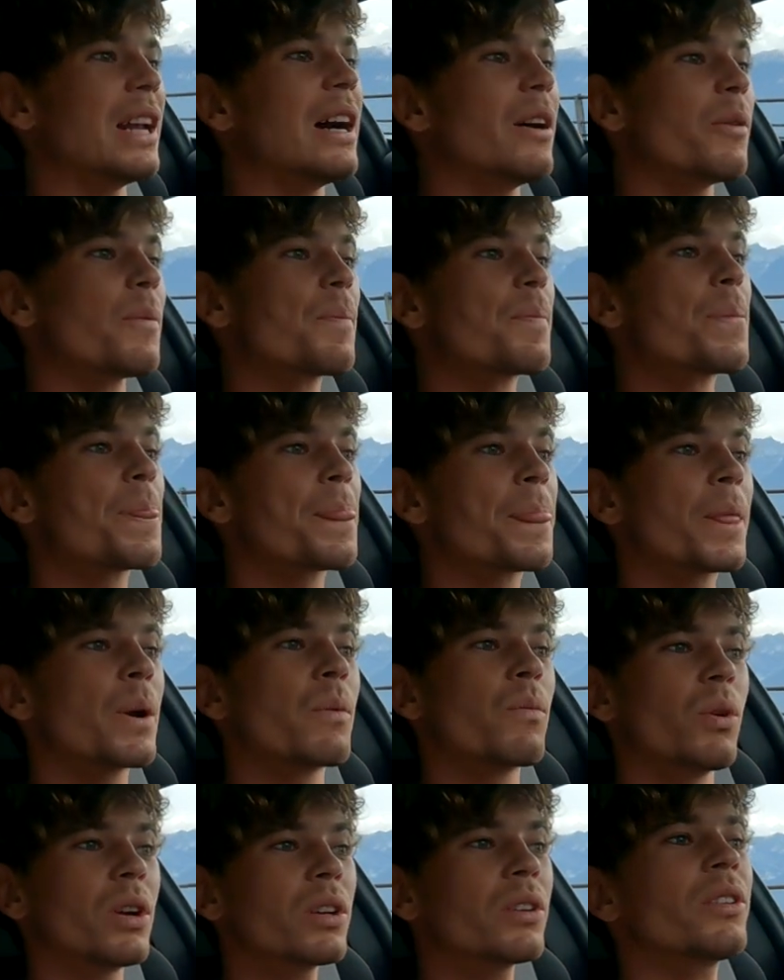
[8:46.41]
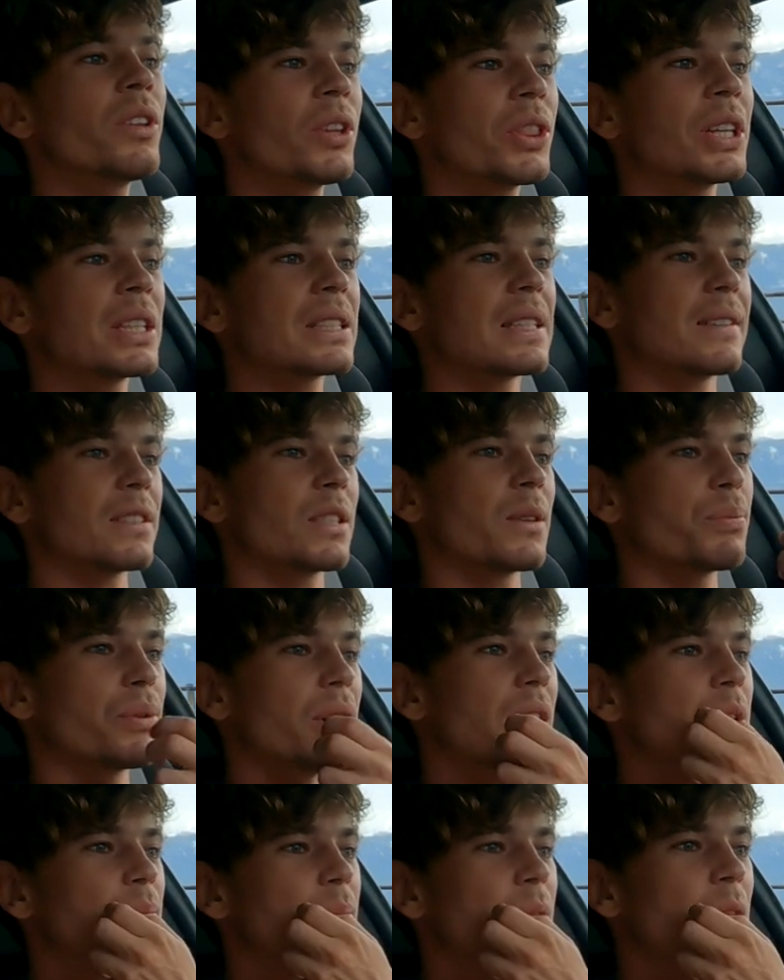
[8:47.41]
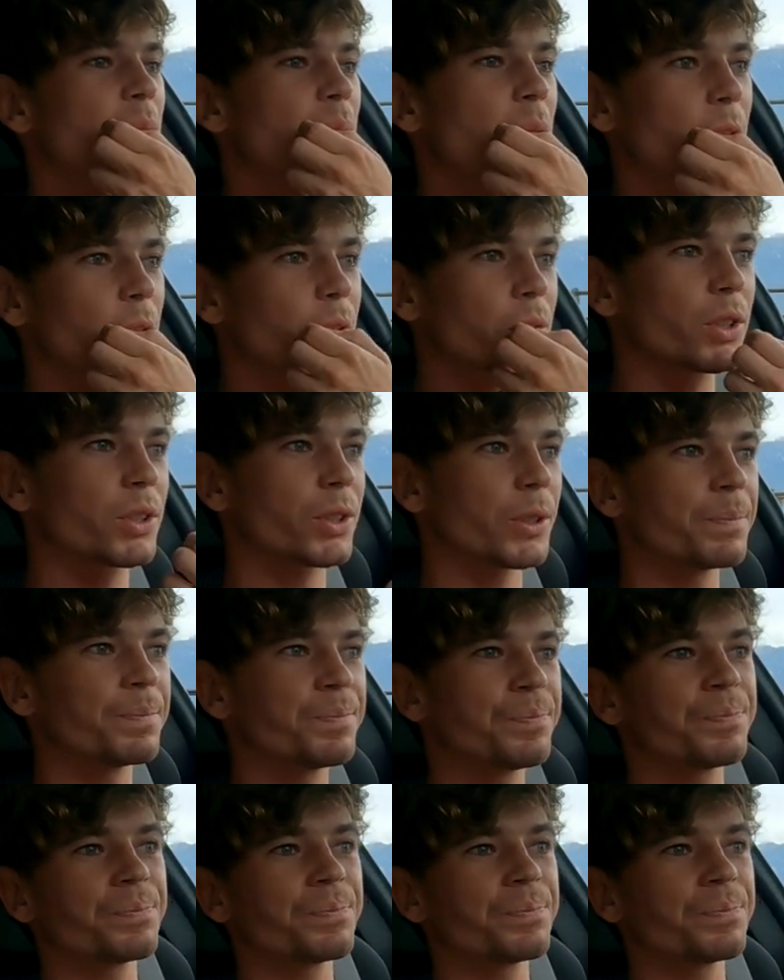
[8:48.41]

Now, one of the things that surprised me the most,